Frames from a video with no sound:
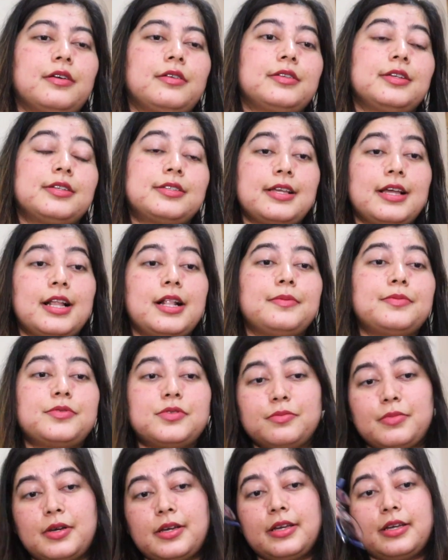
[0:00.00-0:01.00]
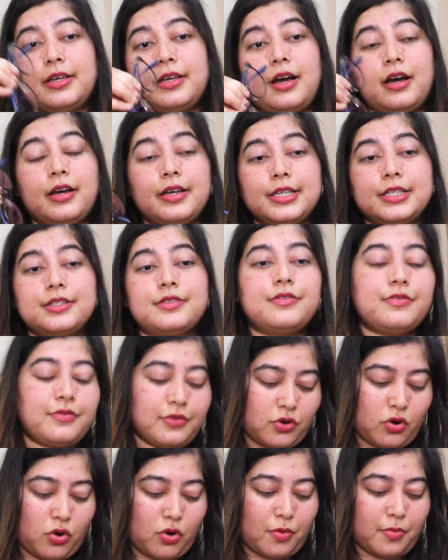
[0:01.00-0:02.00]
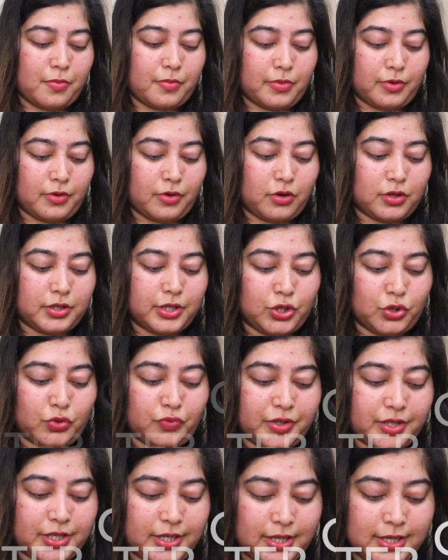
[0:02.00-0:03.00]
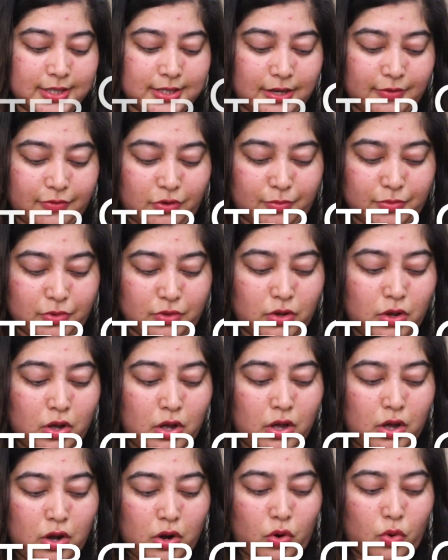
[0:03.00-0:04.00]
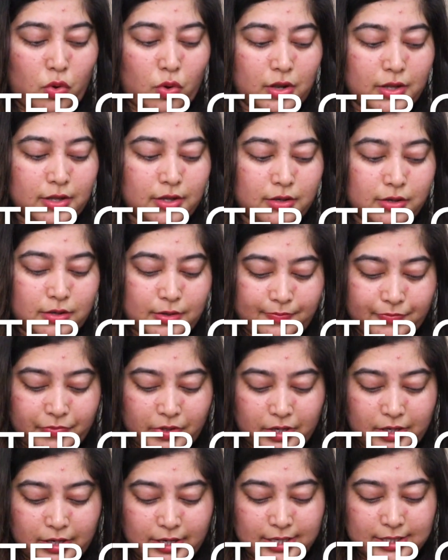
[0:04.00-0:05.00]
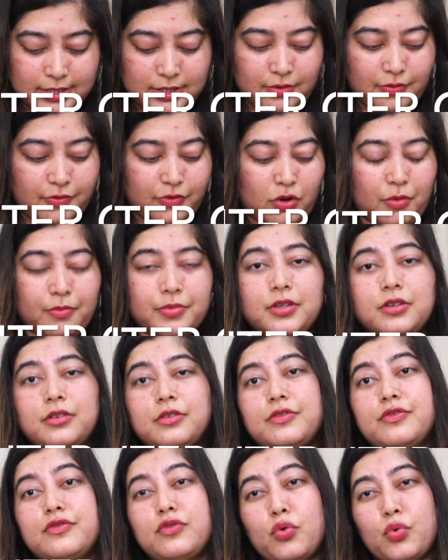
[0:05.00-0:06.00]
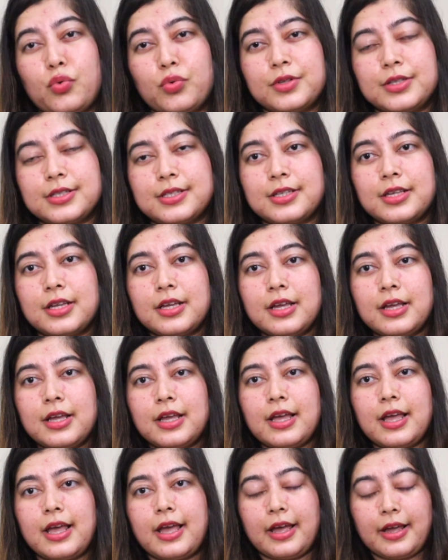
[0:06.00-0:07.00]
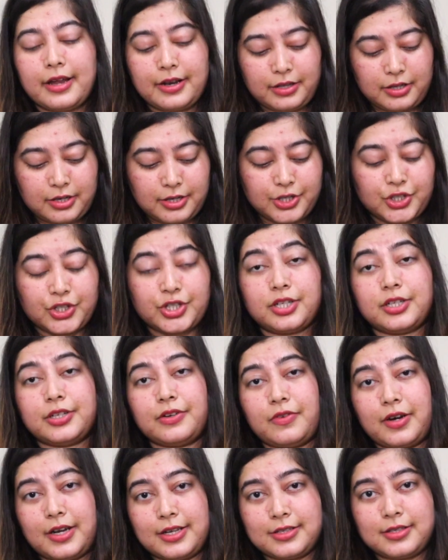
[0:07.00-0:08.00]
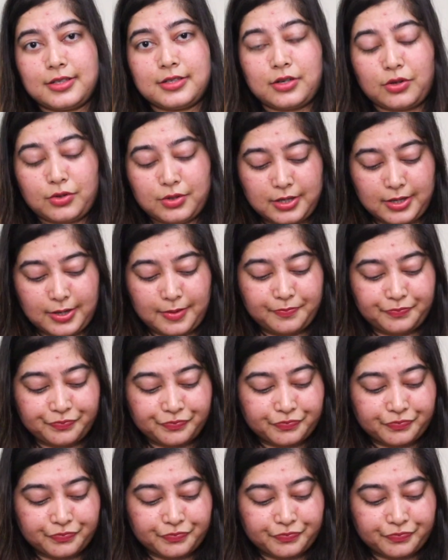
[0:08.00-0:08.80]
this helps my eyes from all the UV rays and from all the rays from the phones and digital devices out there.